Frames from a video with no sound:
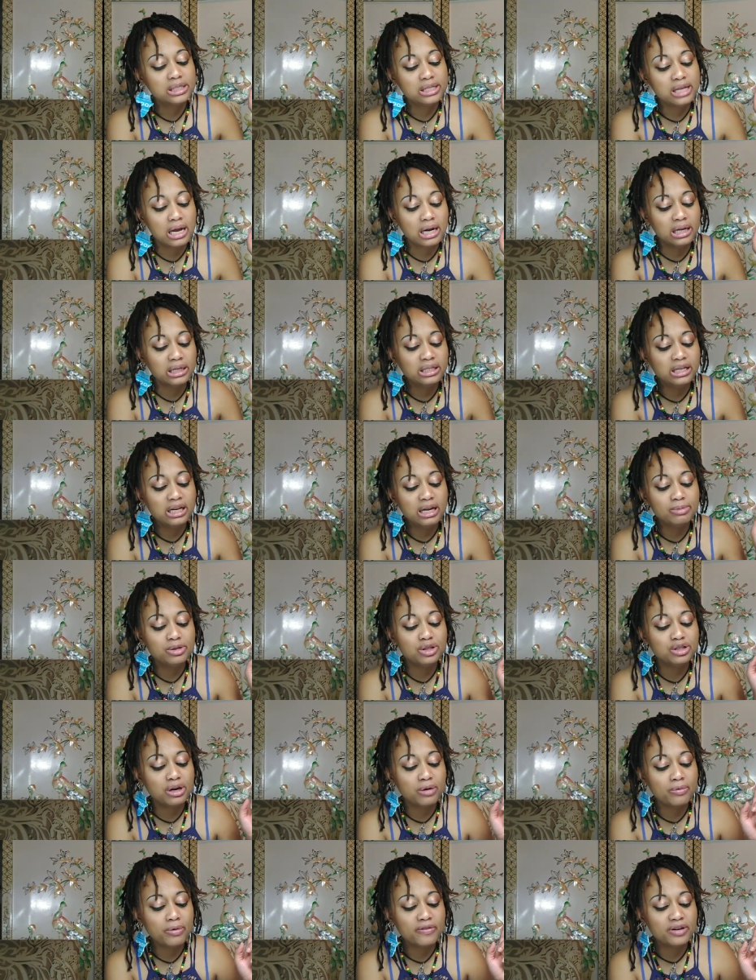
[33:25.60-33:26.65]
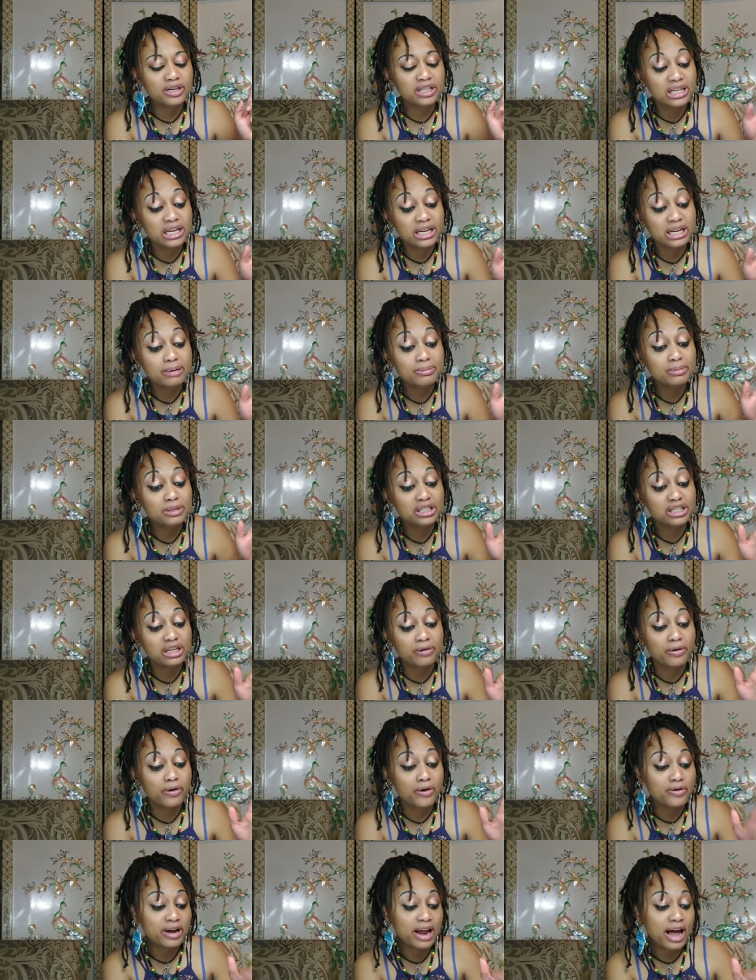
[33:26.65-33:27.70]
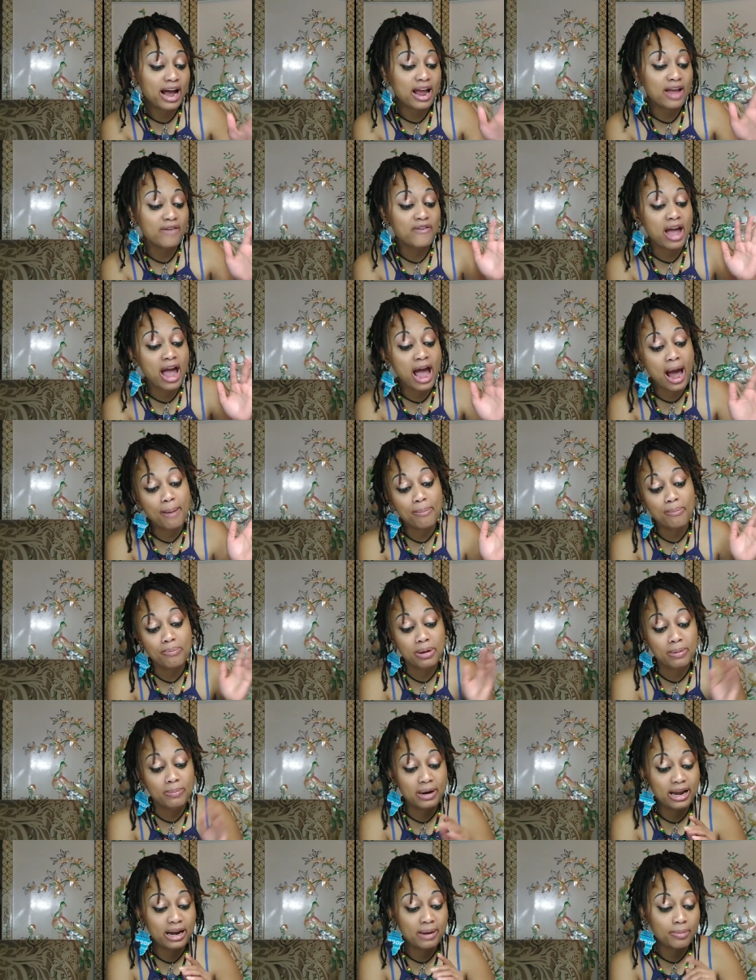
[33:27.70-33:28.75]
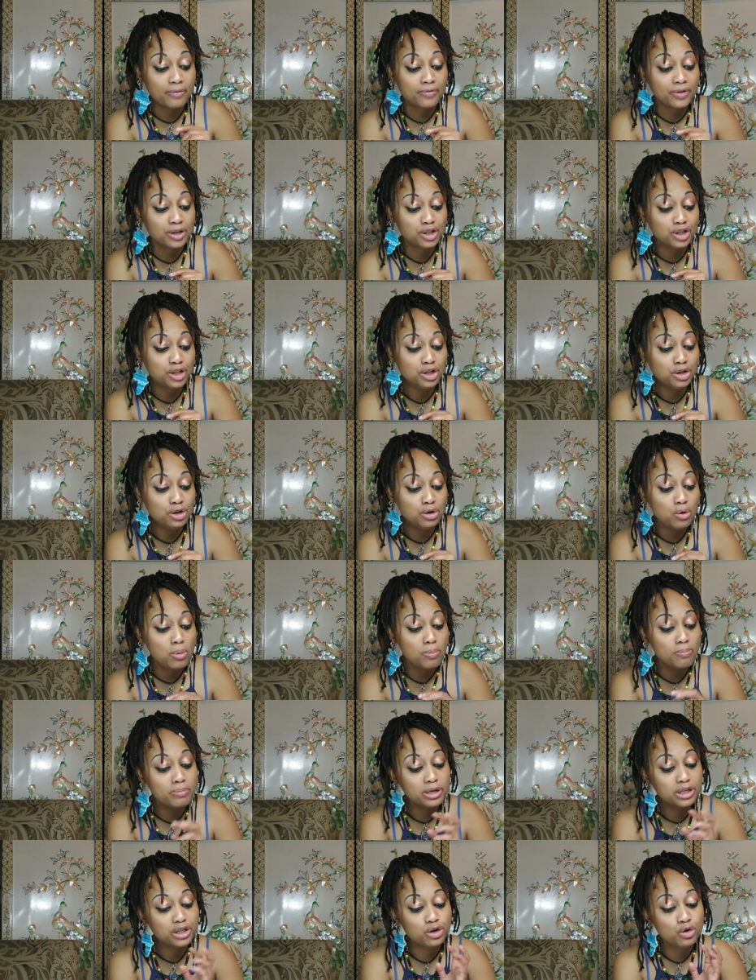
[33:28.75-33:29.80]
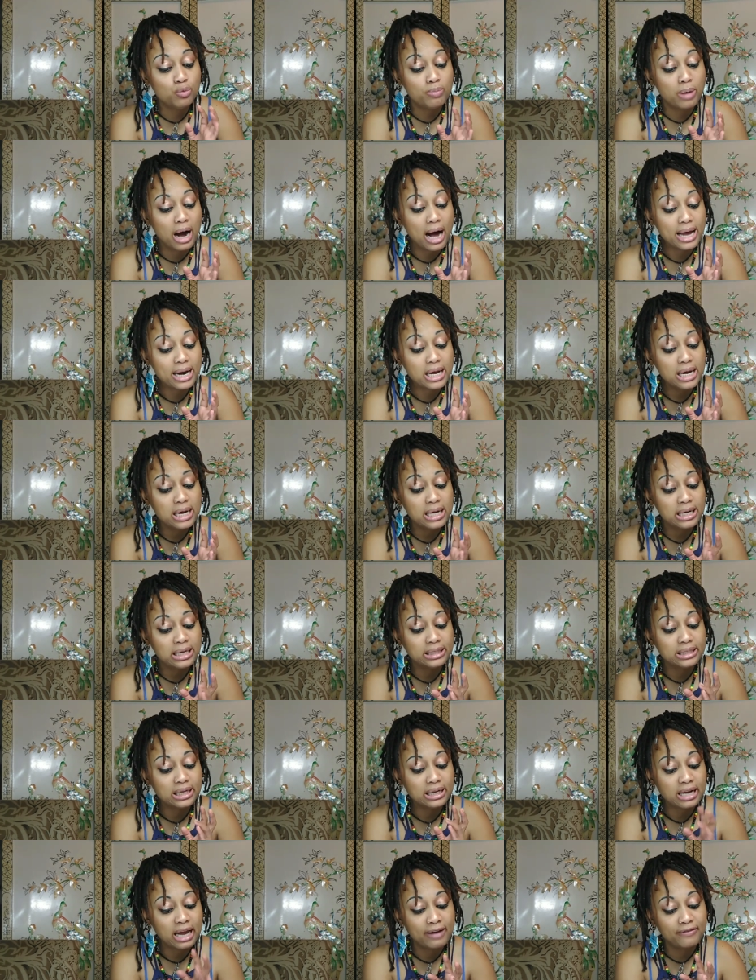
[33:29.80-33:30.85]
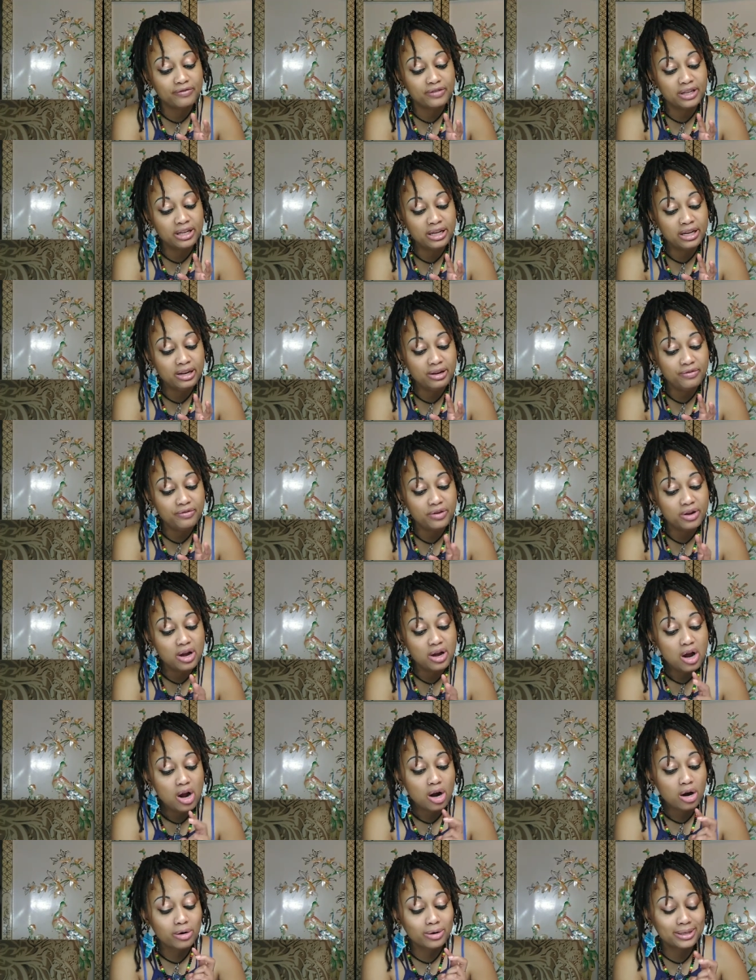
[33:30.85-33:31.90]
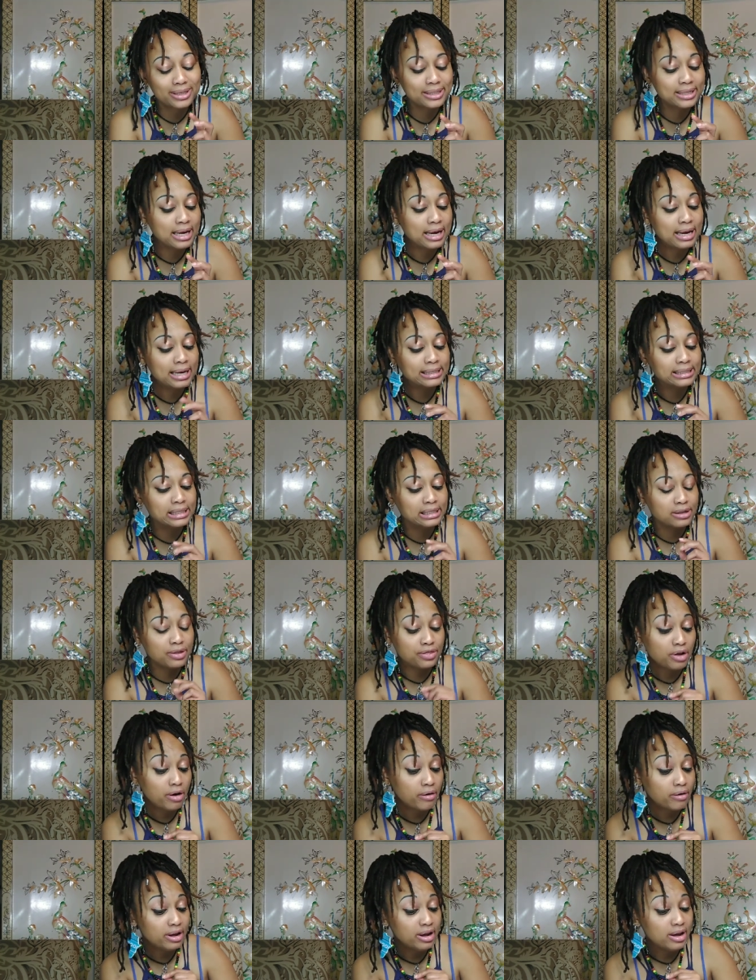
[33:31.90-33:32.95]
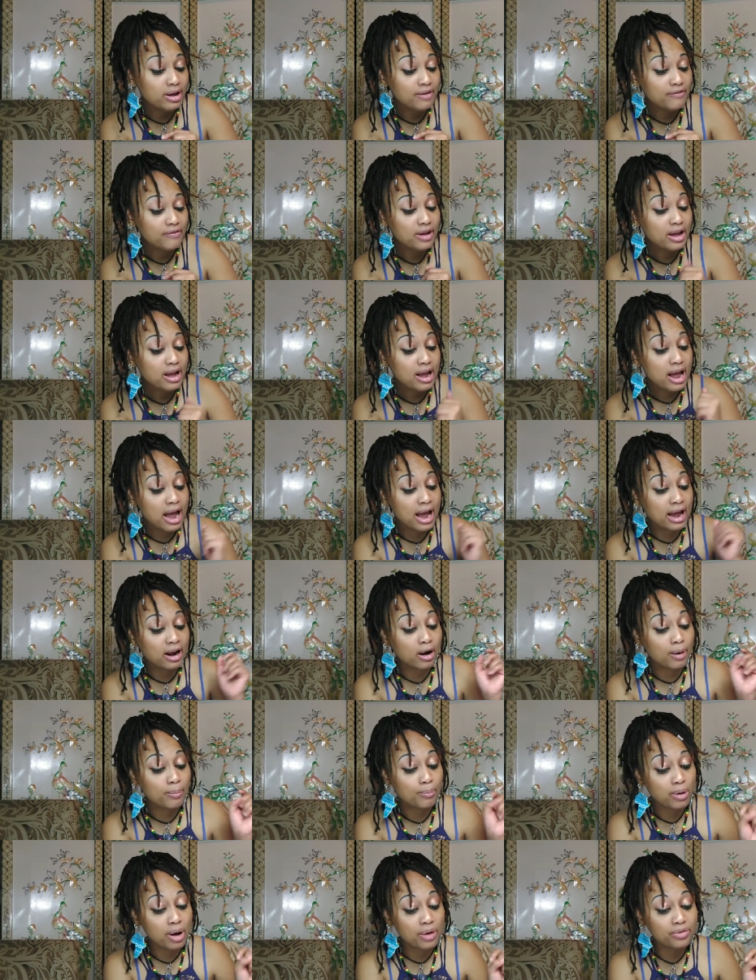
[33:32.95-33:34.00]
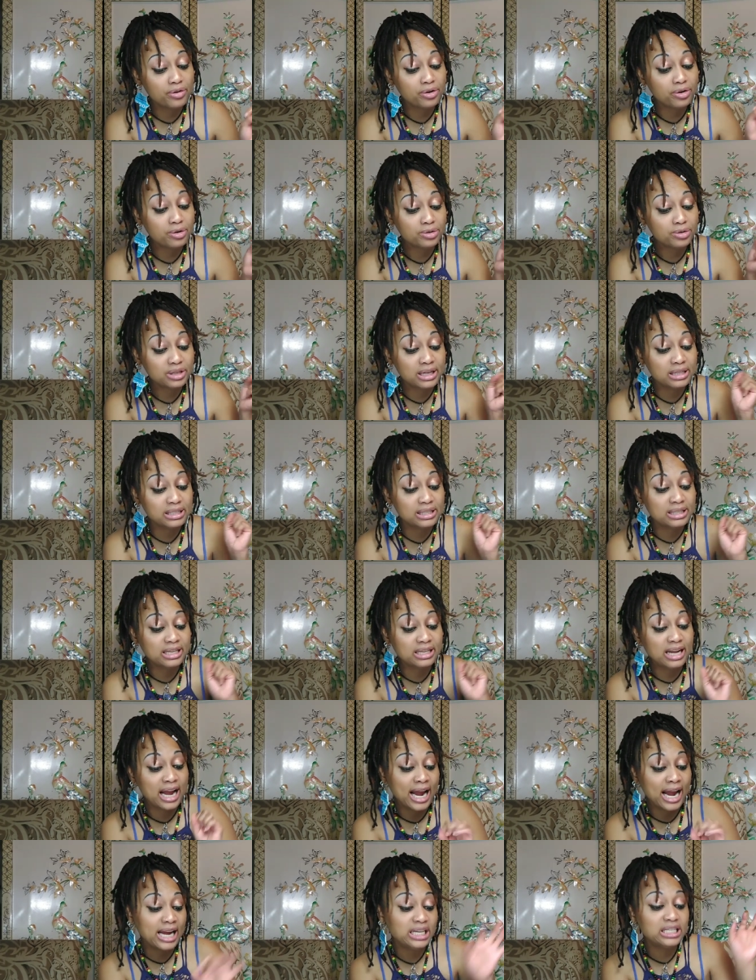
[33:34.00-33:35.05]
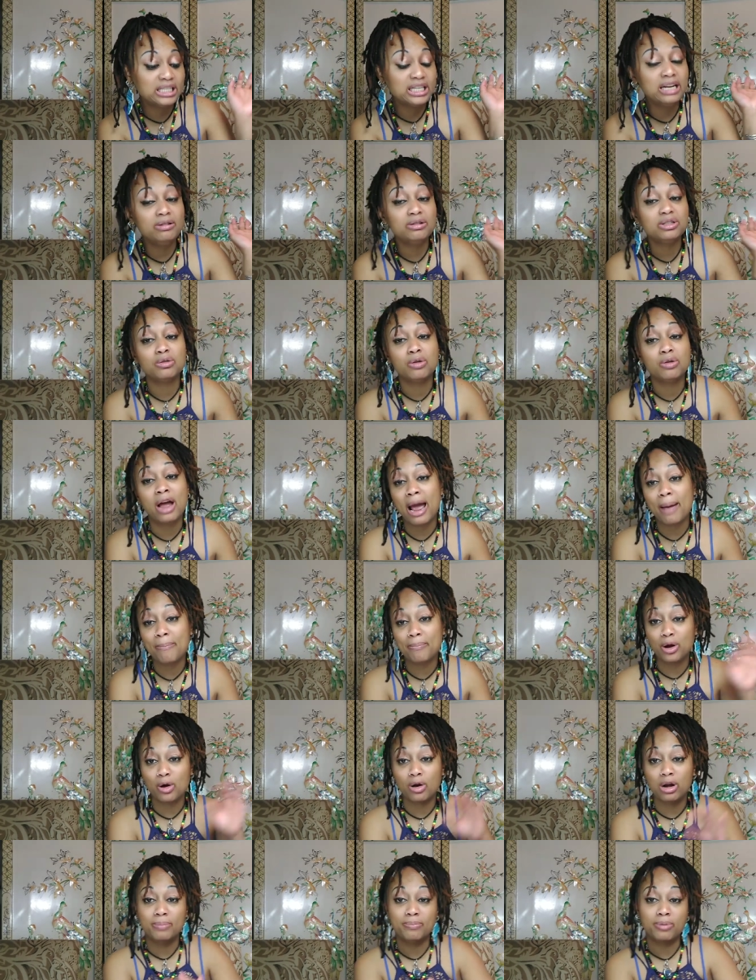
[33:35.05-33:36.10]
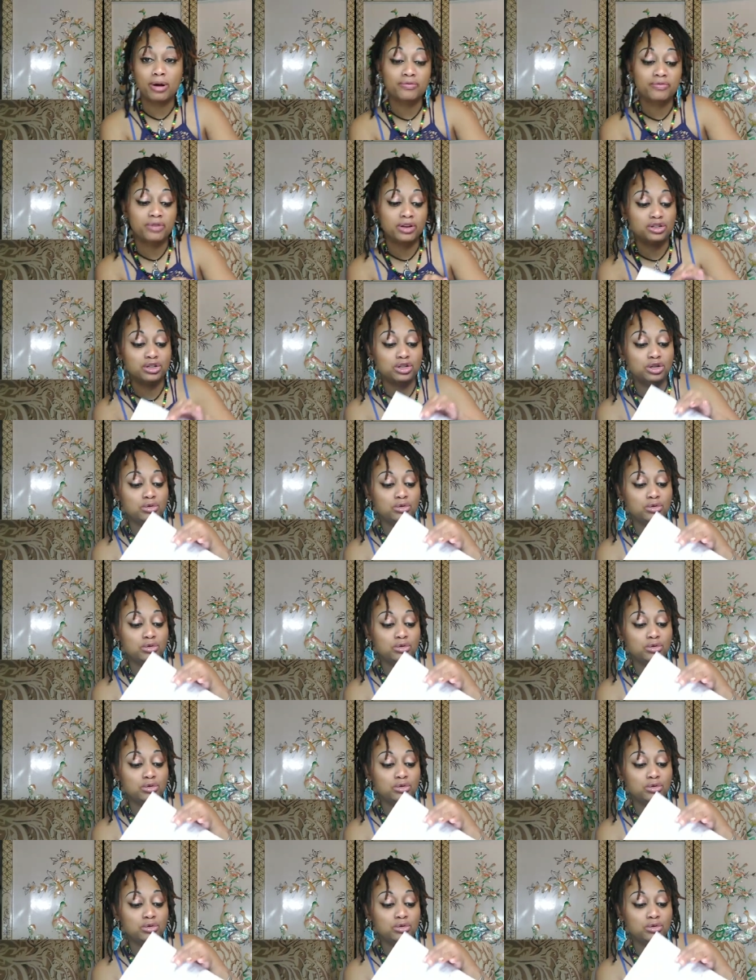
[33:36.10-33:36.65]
Stella Timms, January Timms, January 9th. Happy belated birthday to you. Miss Cubana is the 19th. Her son's is the 30th. And her brother's is the 18th. So happy early birthday